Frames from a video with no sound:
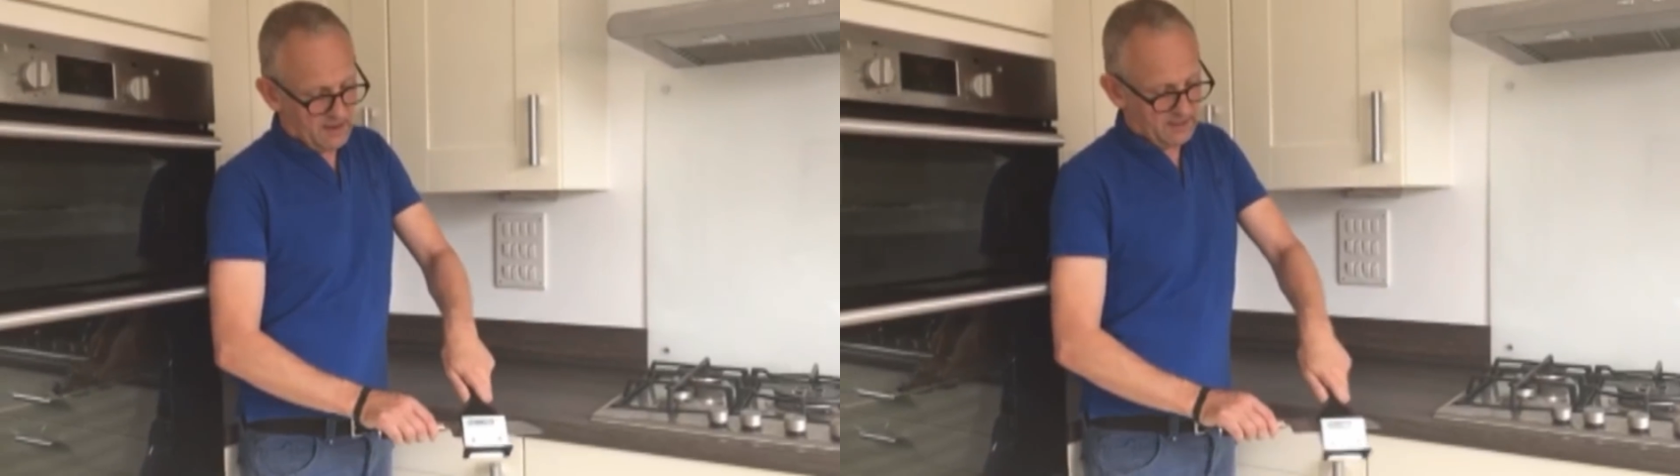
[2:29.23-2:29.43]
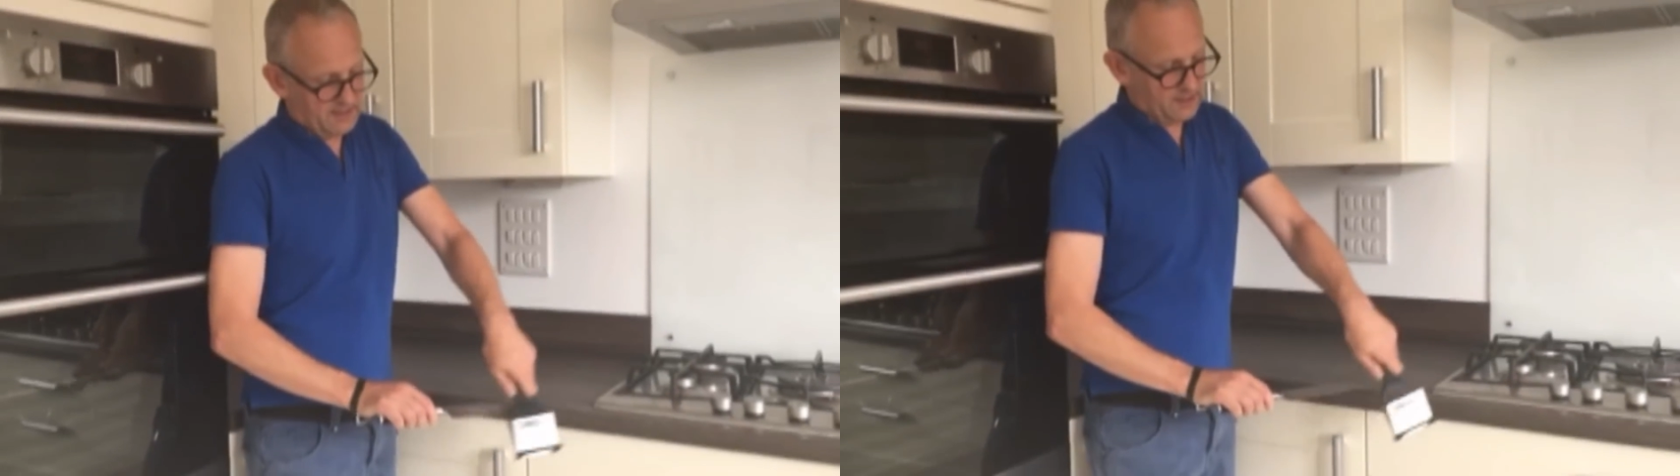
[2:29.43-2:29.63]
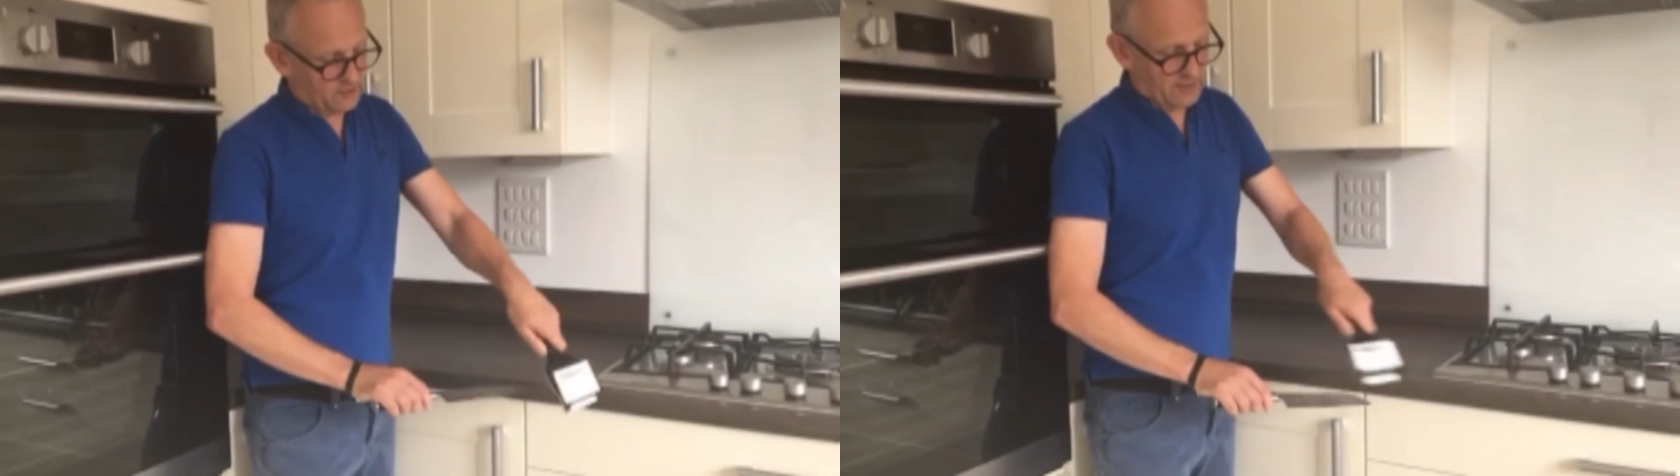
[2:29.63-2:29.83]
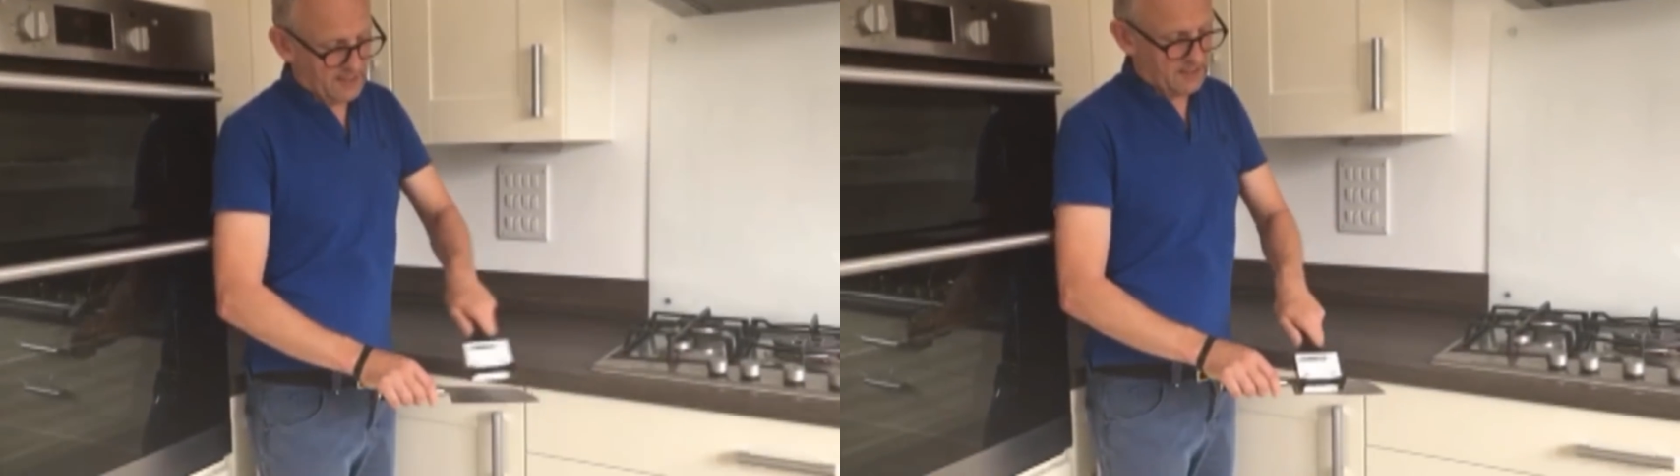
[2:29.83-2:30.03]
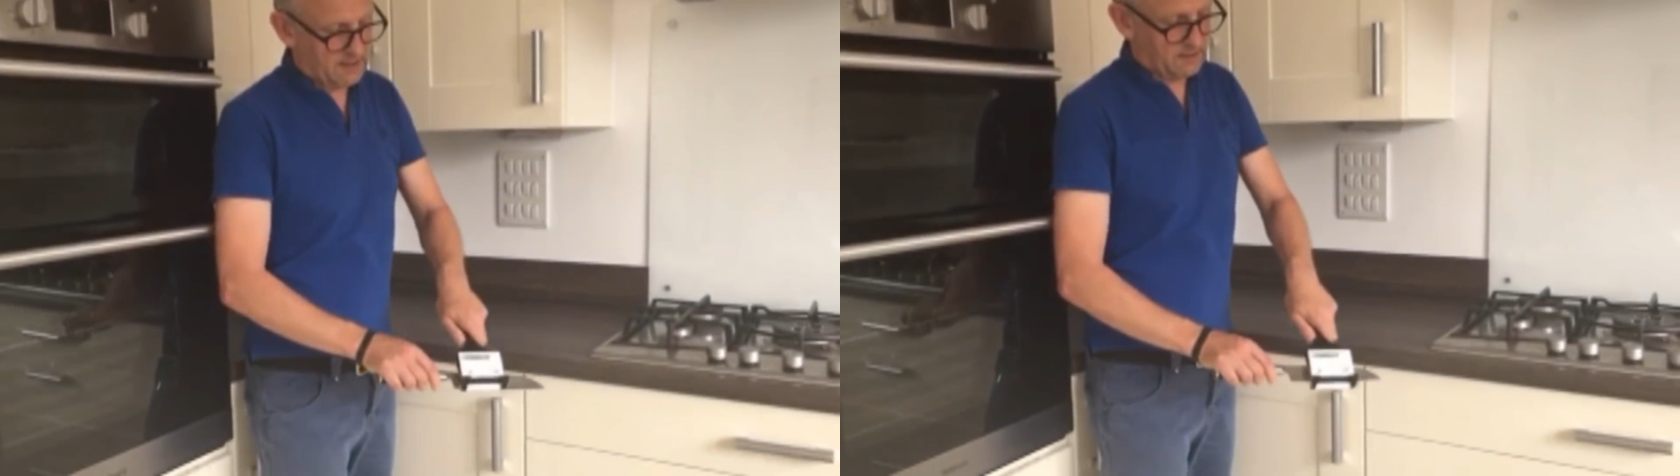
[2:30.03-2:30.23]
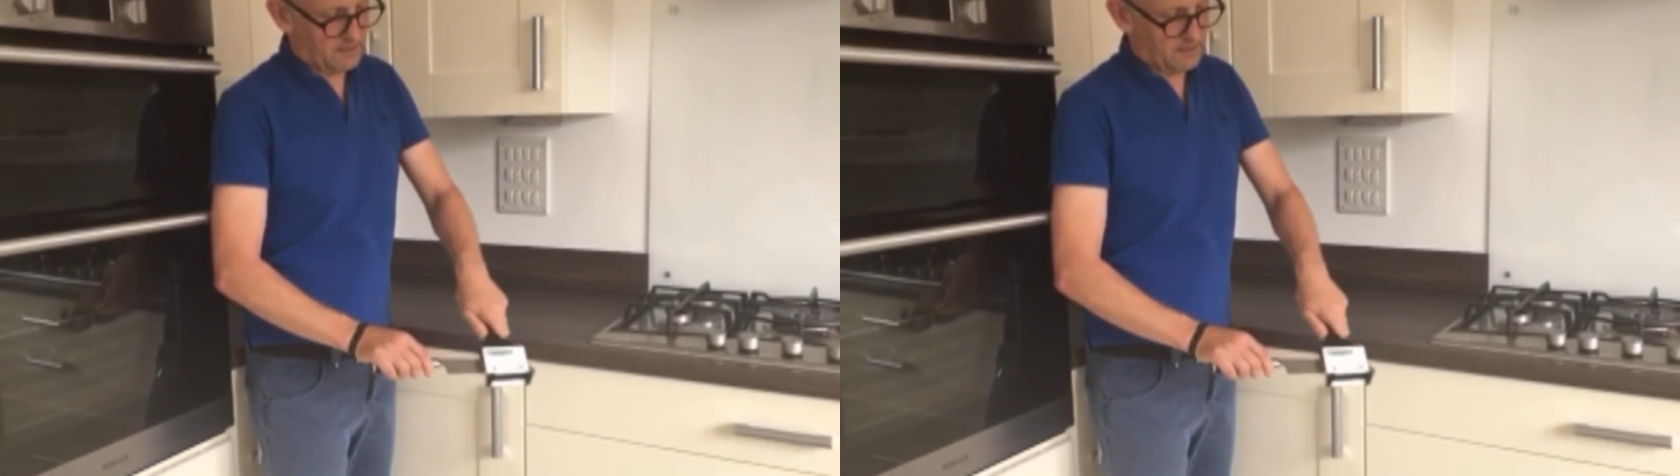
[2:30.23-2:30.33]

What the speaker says: and literally